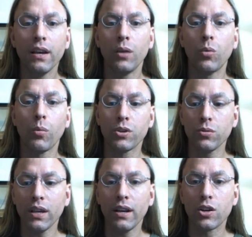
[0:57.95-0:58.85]
What we're
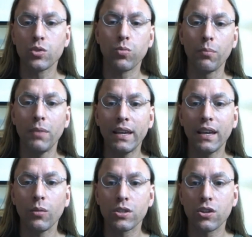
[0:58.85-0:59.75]
doing here is we're
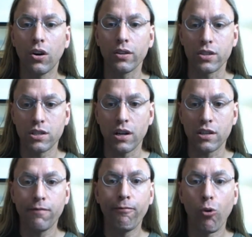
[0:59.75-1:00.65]
making what's called a
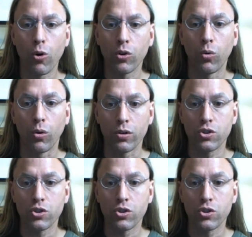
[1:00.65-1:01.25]
sus4 chord.